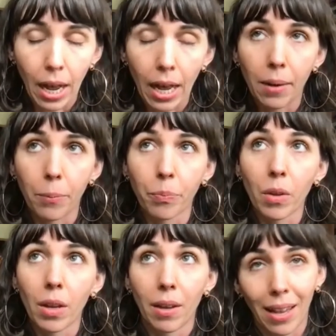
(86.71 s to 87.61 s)

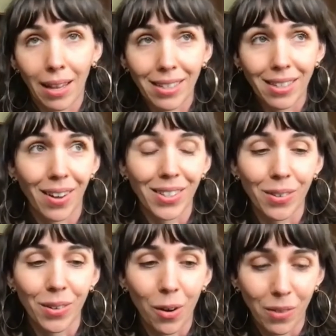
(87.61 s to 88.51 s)
and
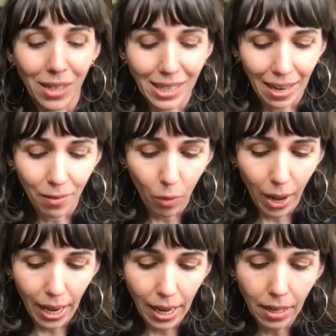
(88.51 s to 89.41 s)
also COVID-safe
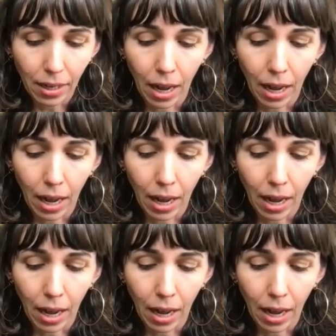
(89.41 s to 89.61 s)
way,